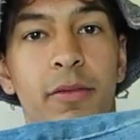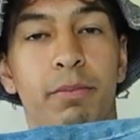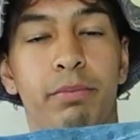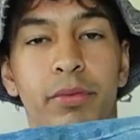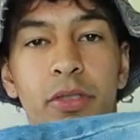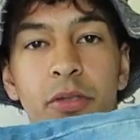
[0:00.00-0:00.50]

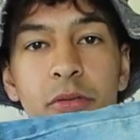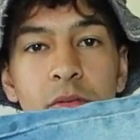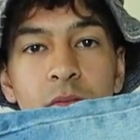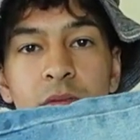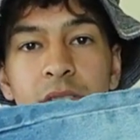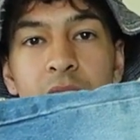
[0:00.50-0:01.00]
of
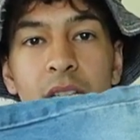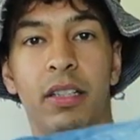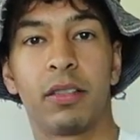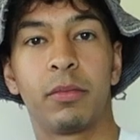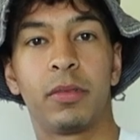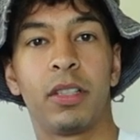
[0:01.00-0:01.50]
blue
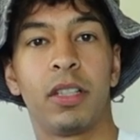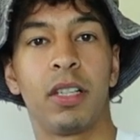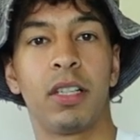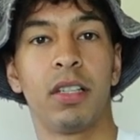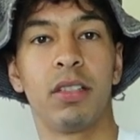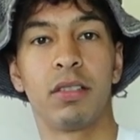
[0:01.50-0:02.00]
denim.
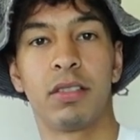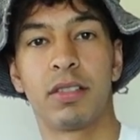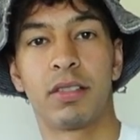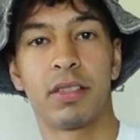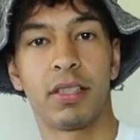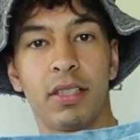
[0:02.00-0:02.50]
You
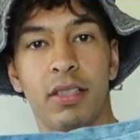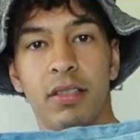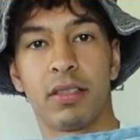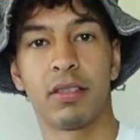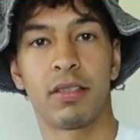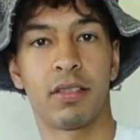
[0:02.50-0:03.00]
see
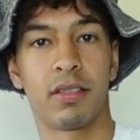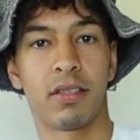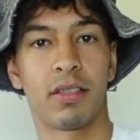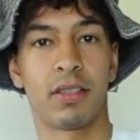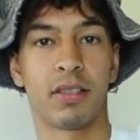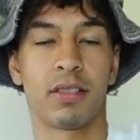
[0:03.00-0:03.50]
the
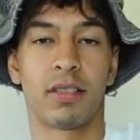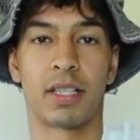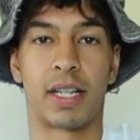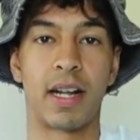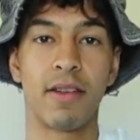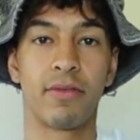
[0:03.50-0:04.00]

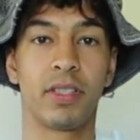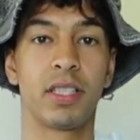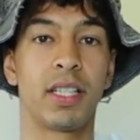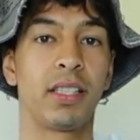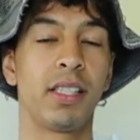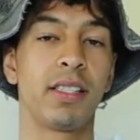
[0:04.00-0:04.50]
I really
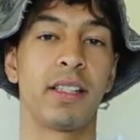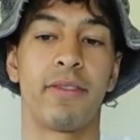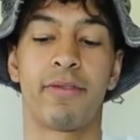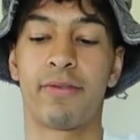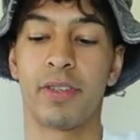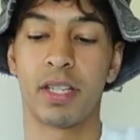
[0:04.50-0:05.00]
like these. They
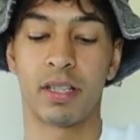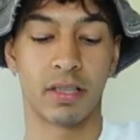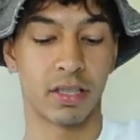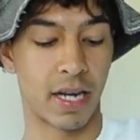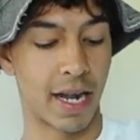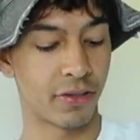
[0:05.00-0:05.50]
fit
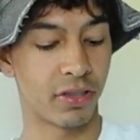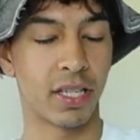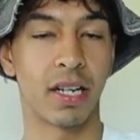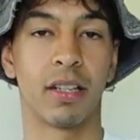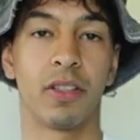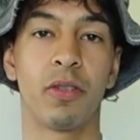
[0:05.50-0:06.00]
good. I should have
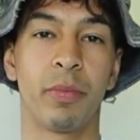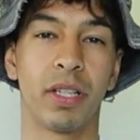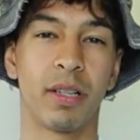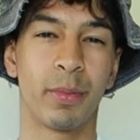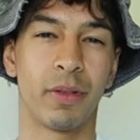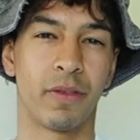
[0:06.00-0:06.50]
got a little
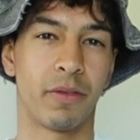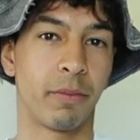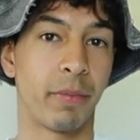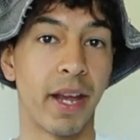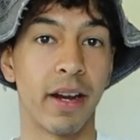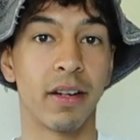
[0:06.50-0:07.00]
bigger of a
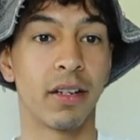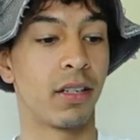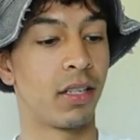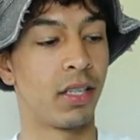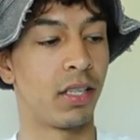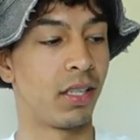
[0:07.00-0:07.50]
pair
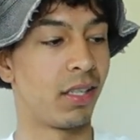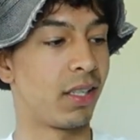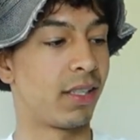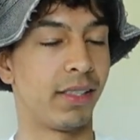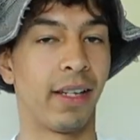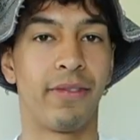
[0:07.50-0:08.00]

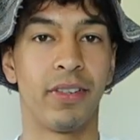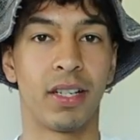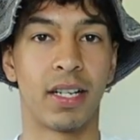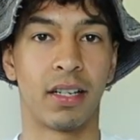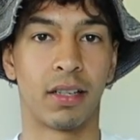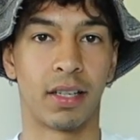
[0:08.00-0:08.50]
because they fit
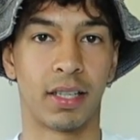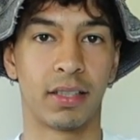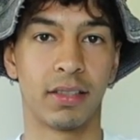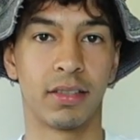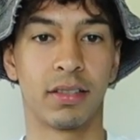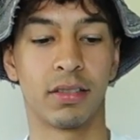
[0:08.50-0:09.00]
kind of like
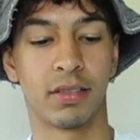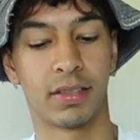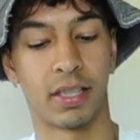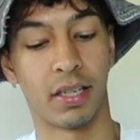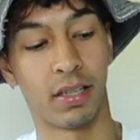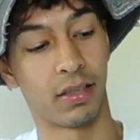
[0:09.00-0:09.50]

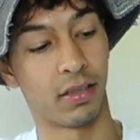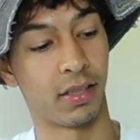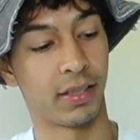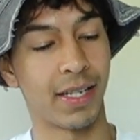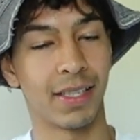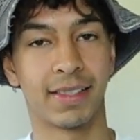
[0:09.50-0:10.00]
skinny no,
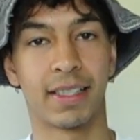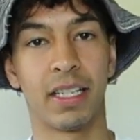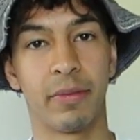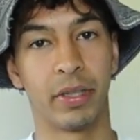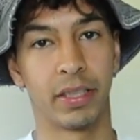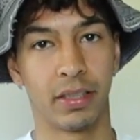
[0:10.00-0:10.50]
not
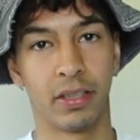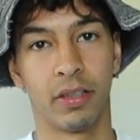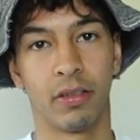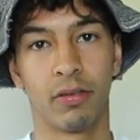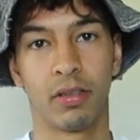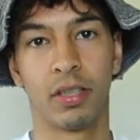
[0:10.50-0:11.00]
skinny, but
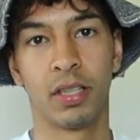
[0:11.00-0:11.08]
no,